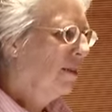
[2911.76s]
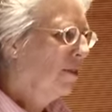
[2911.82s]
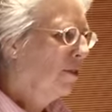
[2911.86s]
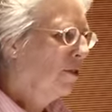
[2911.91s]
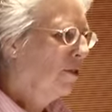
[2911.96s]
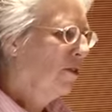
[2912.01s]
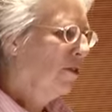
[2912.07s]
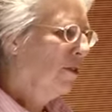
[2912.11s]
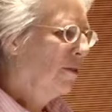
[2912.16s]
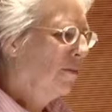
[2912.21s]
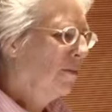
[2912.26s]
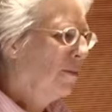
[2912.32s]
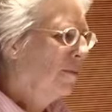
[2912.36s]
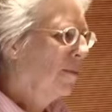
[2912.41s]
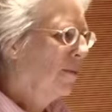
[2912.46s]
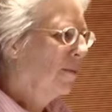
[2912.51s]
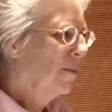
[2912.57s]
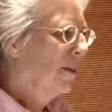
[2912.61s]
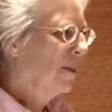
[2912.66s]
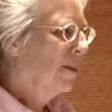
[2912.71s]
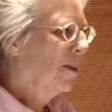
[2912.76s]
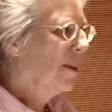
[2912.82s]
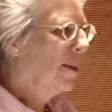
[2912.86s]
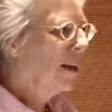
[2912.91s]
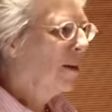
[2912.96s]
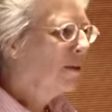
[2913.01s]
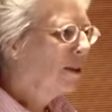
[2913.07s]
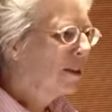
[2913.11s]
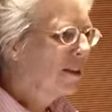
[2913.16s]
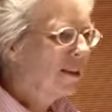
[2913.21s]
so it's a
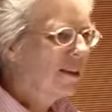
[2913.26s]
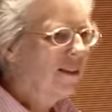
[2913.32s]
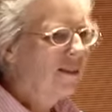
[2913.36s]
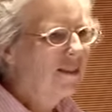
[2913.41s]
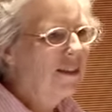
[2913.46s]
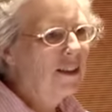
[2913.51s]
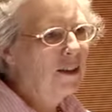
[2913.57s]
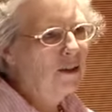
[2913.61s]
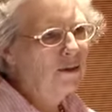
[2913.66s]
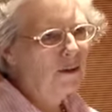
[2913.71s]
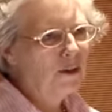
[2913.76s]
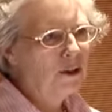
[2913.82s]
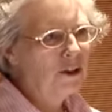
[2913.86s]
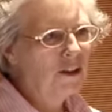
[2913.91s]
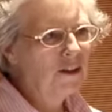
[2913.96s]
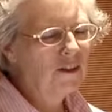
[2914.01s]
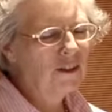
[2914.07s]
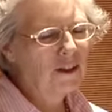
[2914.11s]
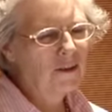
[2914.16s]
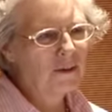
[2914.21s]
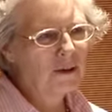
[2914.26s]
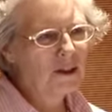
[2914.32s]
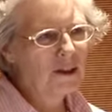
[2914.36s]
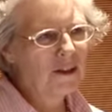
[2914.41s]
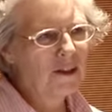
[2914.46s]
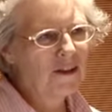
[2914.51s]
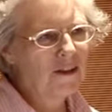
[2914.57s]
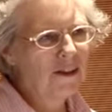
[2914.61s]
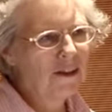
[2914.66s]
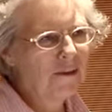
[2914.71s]
characteristic of Rodin's
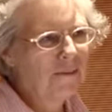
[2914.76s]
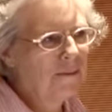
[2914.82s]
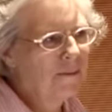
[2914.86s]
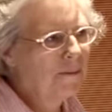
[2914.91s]
sculptures. Uh.